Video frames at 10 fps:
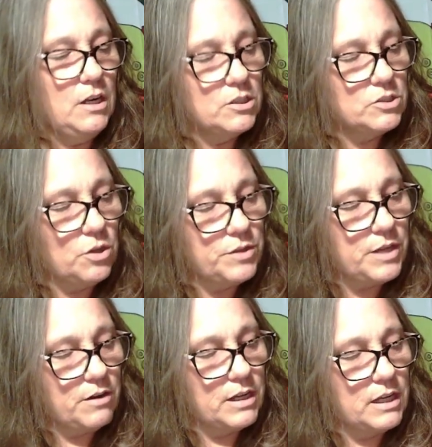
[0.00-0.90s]
So
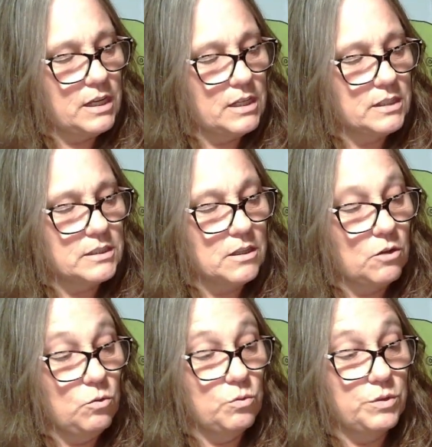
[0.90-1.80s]
there is,
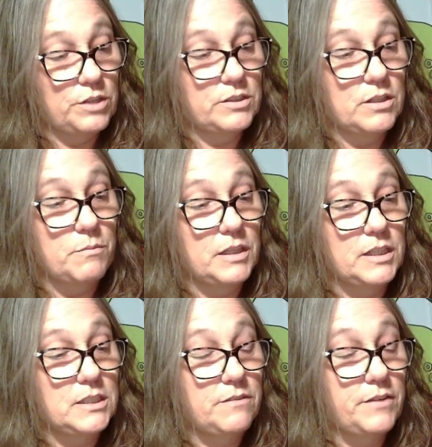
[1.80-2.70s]
ooh, there's the
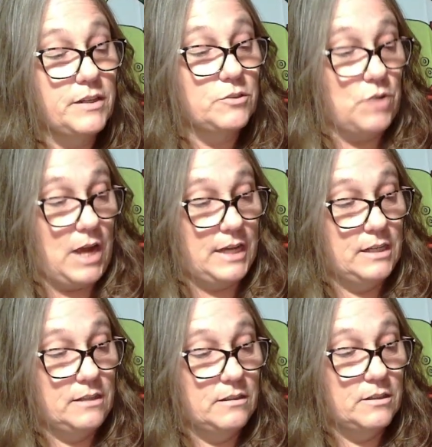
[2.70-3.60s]
Maleficent Dragon.